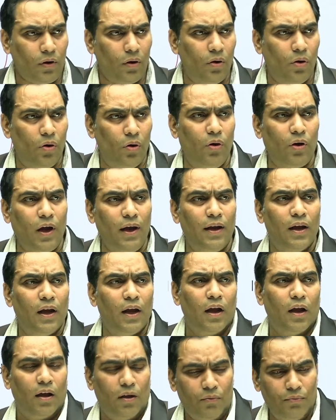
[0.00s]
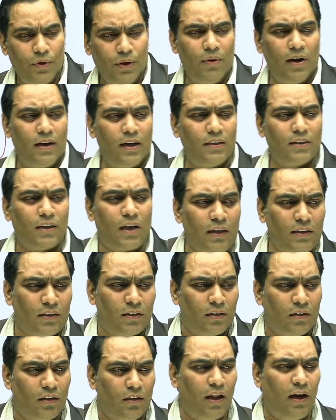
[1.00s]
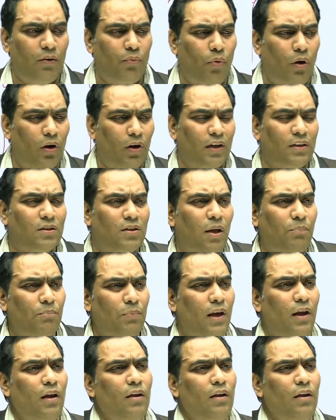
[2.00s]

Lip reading: Okay, we will discuss that what is the meaning